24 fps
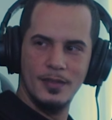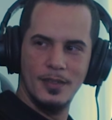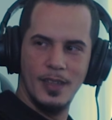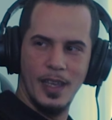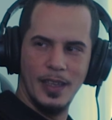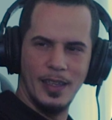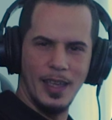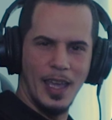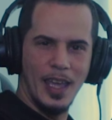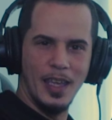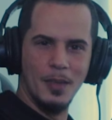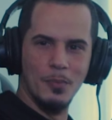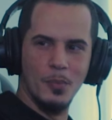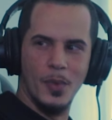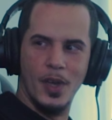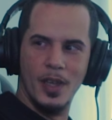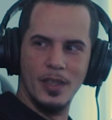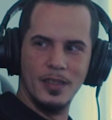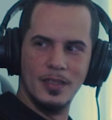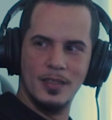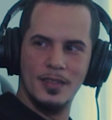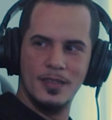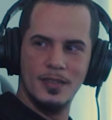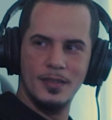like 8
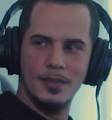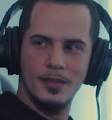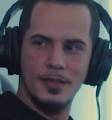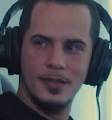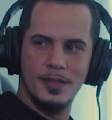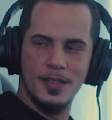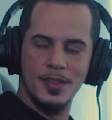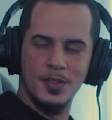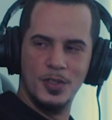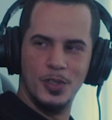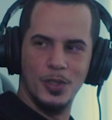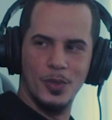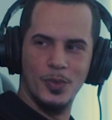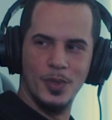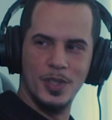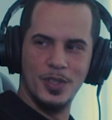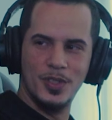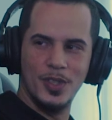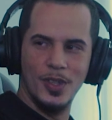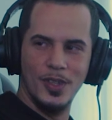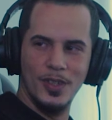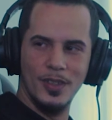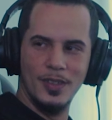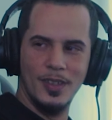months since your
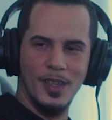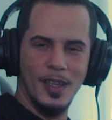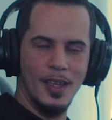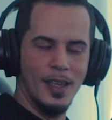return.